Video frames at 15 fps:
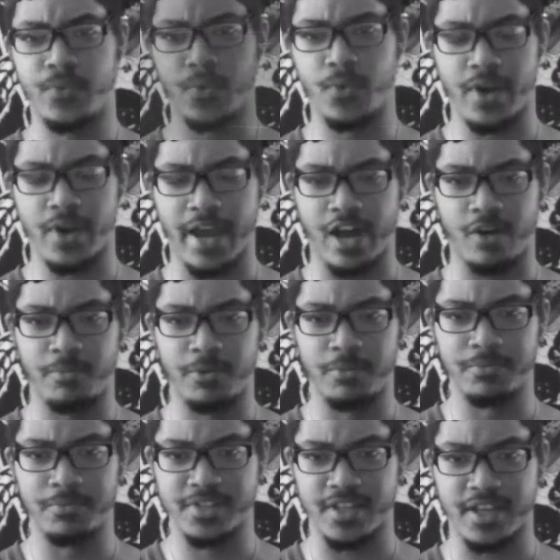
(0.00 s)
4
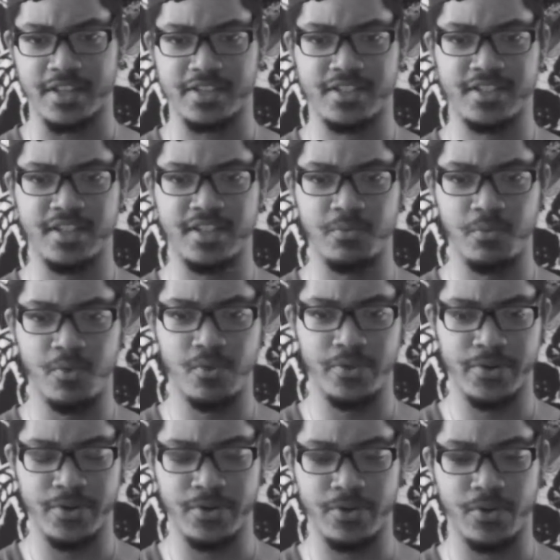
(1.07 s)
albums,
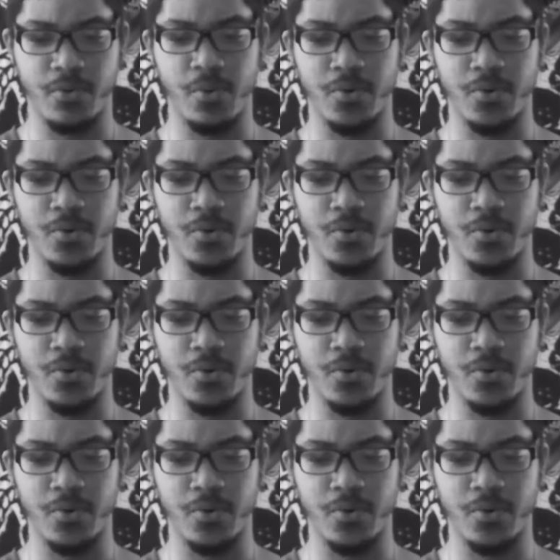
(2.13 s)
Skinwalker,